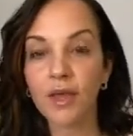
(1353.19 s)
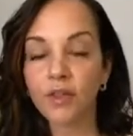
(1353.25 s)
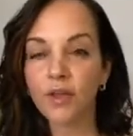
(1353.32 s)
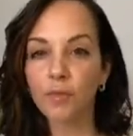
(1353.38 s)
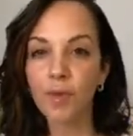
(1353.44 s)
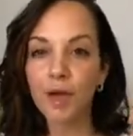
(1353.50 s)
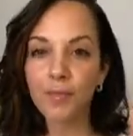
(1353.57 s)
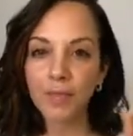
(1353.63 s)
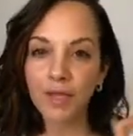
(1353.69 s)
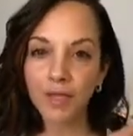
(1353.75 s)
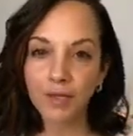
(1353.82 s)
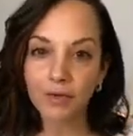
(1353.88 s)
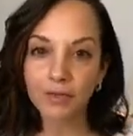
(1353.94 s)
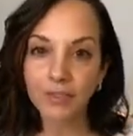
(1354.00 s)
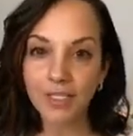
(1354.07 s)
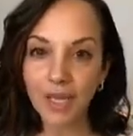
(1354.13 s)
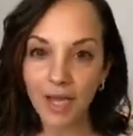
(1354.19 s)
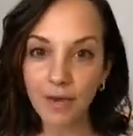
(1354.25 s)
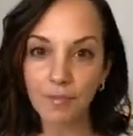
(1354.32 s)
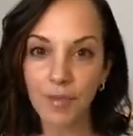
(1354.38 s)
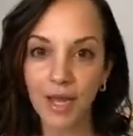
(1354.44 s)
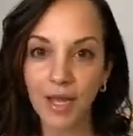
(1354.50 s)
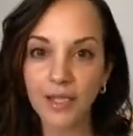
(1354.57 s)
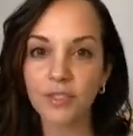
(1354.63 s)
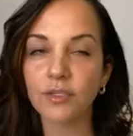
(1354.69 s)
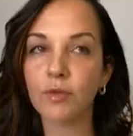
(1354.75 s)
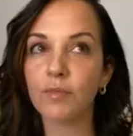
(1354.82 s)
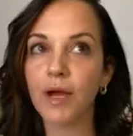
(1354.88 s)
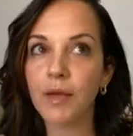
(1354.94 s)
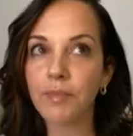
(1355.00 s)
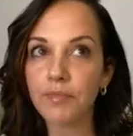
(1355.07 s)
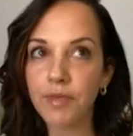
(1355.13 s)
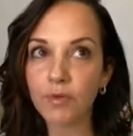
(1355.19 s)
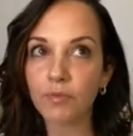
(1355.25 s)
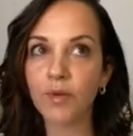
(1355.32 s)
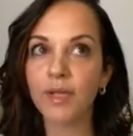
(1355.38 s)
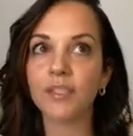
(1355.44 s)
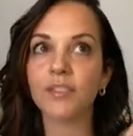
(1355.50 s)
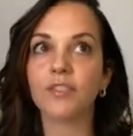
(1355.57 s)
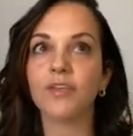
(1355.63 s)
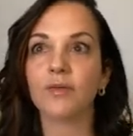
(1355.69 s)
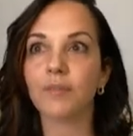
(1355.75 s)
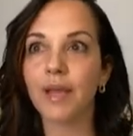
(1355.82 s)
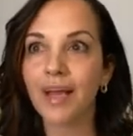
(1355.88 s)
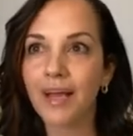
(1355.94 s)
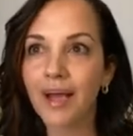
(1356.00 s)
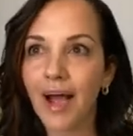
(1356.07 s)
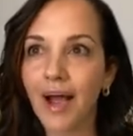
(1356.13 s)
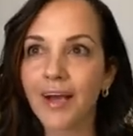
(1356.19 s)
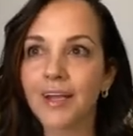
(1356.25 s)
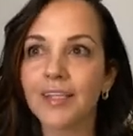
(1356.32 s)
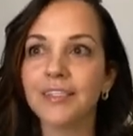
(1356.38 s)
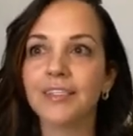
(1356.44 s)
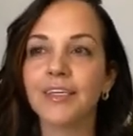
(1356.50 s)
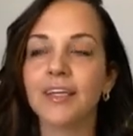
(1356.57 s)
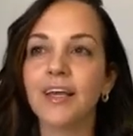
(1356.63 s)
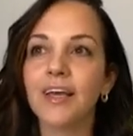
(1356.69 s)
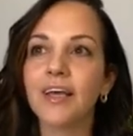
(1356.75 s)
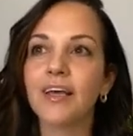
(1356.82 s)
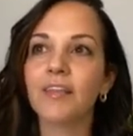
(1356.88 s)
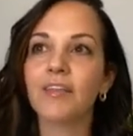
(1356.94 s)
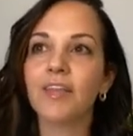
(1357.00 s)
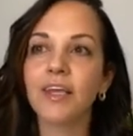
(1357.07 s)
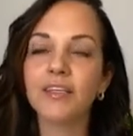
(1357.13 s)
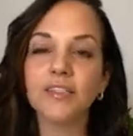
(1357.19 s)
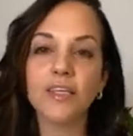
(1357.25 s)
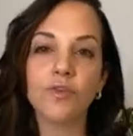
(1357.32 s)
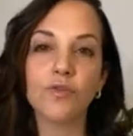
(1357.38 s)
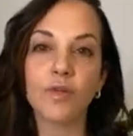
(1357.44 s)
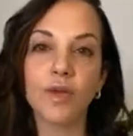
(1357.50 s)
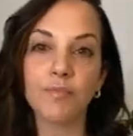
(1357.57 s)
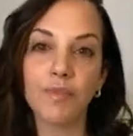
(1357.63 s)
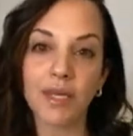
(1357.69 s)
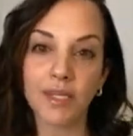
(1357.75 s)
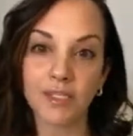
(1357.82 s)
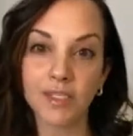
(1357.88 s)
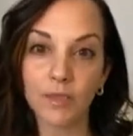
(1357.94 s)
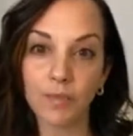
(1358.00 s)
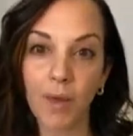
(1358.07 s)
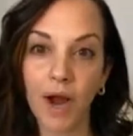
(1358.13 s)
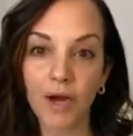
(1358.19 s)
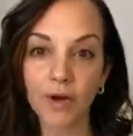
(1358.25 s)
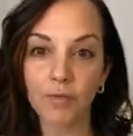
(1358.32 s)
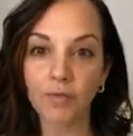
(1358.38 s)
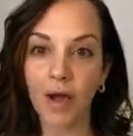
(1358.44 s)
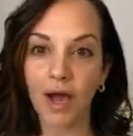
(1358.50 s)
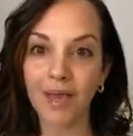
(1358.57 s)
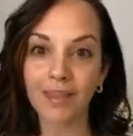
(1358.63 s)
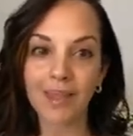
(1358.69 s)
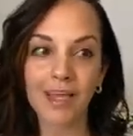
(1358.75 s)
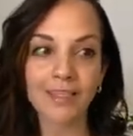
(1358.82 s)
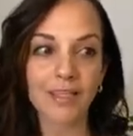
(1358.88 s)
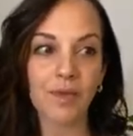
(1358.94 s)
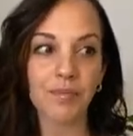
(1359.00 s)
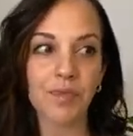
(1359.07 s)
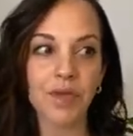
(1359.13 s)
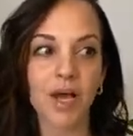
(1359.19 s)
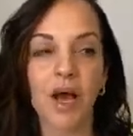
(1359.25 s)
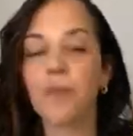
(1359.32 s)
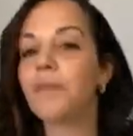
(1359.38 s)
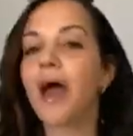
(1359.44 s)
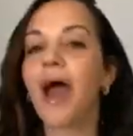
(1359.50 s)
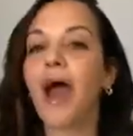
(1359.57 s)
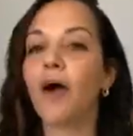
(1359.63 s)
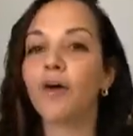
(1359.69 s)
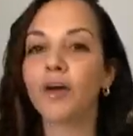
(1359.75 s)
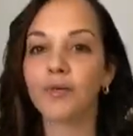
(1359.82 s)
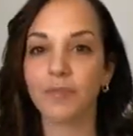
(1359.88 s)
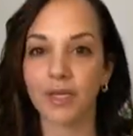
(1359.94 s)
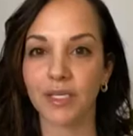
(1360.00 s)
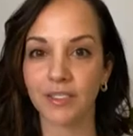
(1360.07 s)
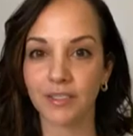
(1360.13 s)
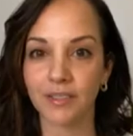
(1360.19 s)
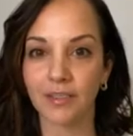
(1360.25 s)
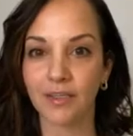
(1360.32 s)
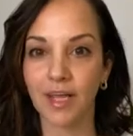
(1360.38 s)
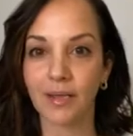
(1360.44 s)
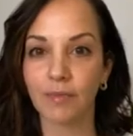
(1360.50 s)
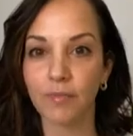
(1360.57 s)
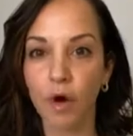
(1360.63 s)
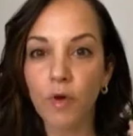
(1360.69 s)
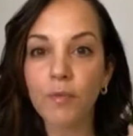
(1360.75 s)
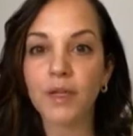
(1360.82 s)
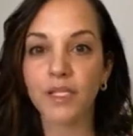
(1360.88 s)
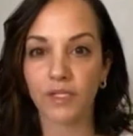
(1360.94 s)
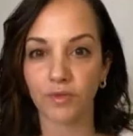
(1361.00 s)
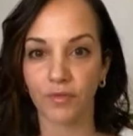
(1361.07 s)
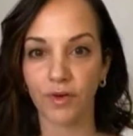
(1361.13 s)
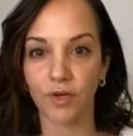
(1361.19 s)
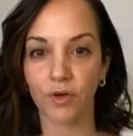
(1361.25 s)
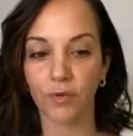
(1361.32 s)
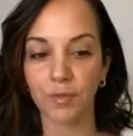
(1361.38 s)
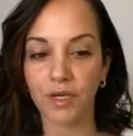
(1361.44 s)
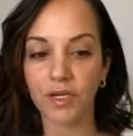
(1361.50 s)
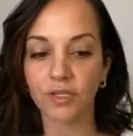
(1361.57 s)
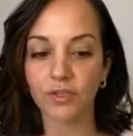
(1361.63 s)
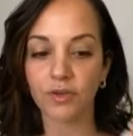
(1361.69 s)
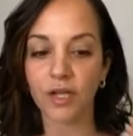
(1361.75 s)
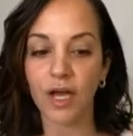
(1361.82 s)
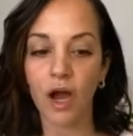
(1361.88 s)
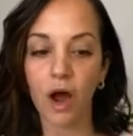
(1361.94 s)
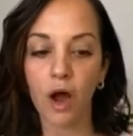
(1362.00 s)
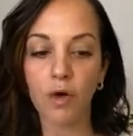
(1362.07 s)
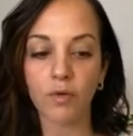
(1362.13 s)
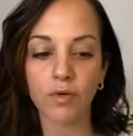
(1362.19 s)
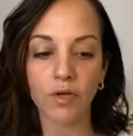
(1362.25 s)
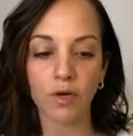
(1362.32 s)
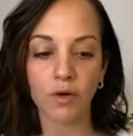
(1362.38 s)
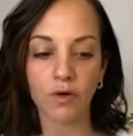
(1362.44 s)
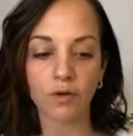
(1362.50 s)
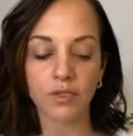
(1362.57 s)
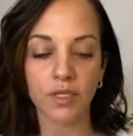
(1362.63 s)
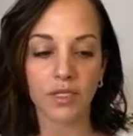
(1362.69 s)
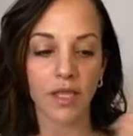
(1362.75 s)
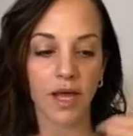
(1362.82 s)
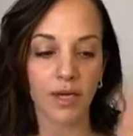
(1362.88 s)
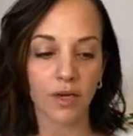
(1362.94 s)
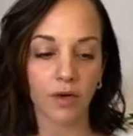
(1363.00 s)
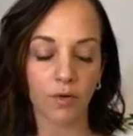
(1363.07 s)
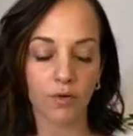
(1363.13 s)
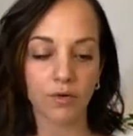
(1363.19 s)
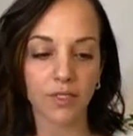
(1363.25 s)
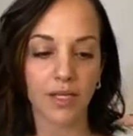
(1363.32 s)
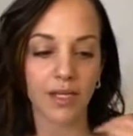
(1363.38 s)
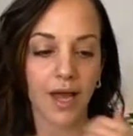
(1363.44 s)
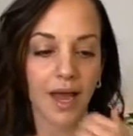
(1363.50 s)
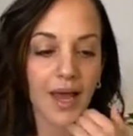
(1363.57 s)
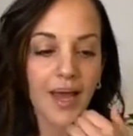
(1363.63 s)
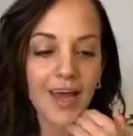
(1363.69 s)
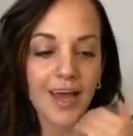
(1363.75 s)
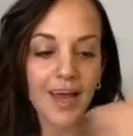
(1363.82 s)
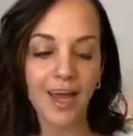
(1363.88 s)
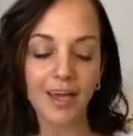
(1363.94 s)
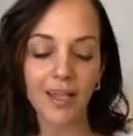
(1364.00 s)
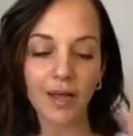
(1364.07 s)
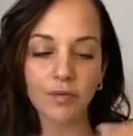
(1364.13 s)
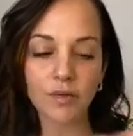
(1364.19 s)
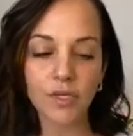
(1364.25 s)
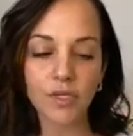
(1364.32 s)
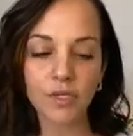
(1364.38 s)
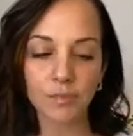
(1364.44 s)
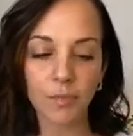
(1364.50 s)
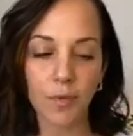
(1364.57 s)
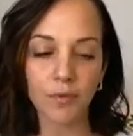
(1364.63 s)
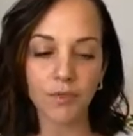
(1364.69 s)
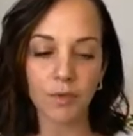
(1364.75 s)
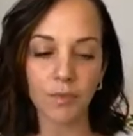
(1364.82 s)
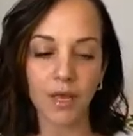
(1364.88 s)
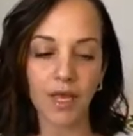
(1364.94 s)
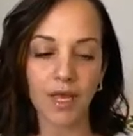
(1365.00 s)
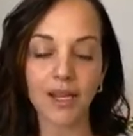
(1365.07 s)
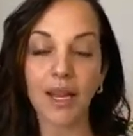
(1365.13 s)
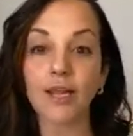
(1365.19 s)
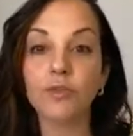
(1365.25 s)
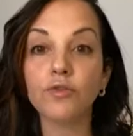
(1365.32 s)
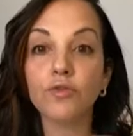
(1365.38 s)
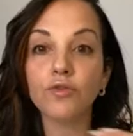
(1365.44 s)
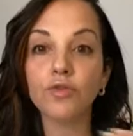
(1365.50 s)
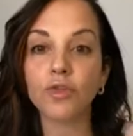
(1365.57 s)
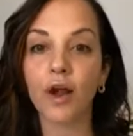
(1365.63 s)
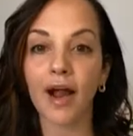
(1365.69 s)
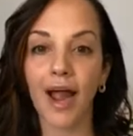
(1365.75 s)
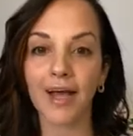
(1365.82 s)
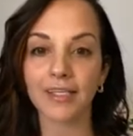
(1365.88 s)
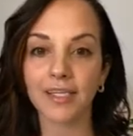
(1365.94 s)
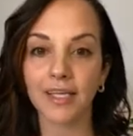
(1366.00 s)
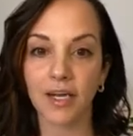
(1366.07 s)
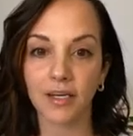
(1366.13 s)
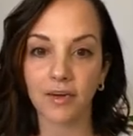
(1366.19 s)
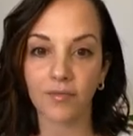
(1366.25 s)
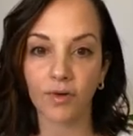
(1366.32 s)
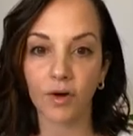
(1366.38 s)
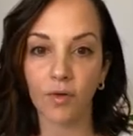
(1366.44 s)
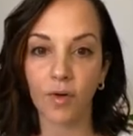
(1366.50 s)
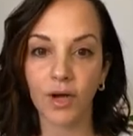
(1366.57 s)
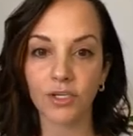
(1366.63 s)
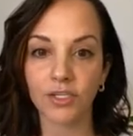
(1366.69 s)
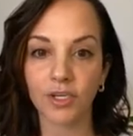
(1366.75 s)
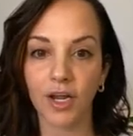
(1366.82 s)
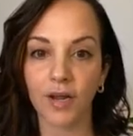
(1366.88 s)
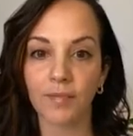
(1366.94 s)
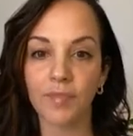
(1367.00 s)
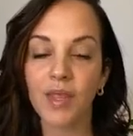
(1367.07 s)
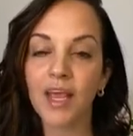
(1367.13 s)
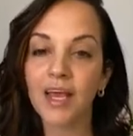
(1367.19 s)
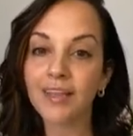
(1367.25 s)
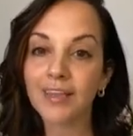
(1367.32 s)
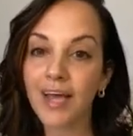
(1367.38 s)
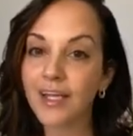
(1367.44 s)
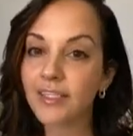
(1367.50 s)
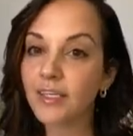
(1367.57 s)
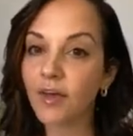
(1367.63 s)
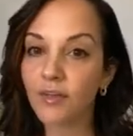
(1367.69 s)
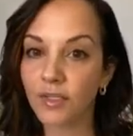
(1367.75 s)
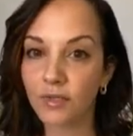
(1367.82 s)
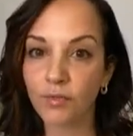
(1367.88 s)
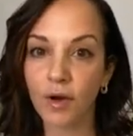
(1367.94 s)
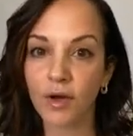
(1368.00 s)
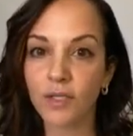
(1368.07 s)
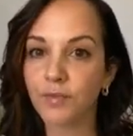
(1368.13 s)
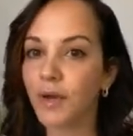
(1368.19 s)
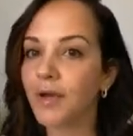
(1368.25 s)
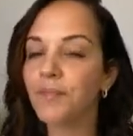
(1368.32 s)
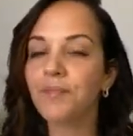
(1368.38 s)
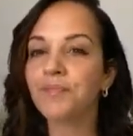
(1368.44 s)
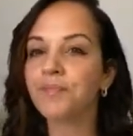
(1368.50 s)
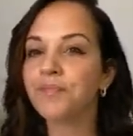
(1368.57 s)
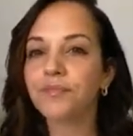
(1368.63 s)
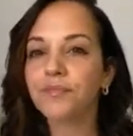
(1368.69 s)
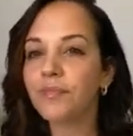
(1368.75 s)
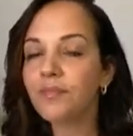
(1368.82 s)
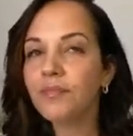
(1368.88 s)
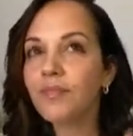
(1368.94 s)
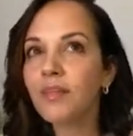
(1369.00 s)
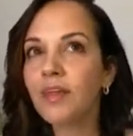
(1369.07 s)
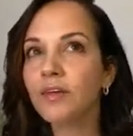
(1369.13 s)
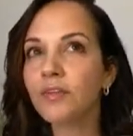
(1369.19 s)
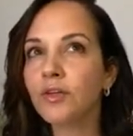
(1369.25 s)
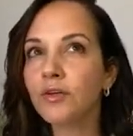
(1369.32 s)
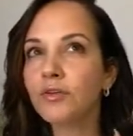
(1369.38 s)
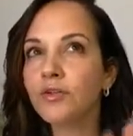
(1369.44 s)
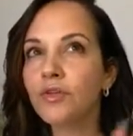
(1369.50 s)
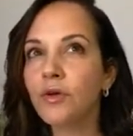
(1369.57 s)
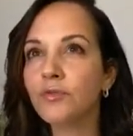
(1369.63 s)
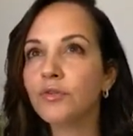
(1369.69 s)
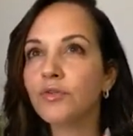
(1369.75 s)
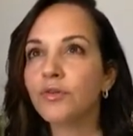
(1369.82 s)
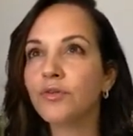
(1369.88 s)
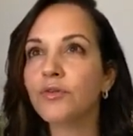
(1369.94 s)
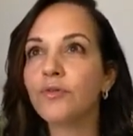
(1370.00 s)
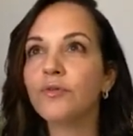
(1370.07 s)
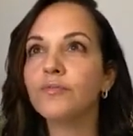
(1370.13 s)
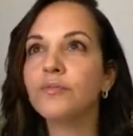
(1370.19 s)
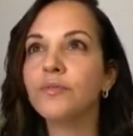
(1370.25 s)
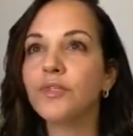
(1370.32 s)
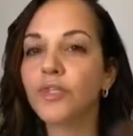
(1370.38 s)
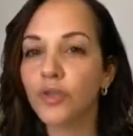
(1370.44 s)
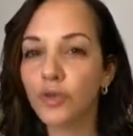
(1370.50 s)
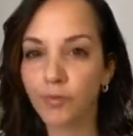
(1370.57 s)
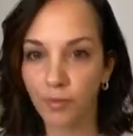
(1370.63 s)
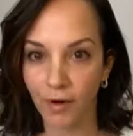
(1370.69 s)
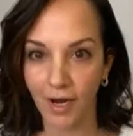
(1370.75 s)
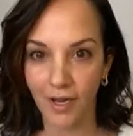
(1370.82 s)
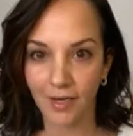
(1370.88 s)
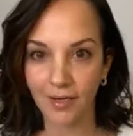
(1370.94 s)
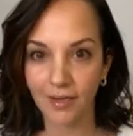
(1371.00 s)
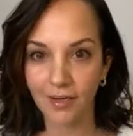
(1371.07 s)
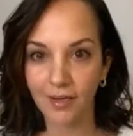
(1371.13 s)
There might be little tidbits. There might be wisdom and guidance and things that you can be inspired by, things that become alchemist like moments for you, because you're like, oh, well, Nicole did that. Nicole said that. And that really spoke to me. And then you start asking a different question. That's how this works. But there's no true blueprint.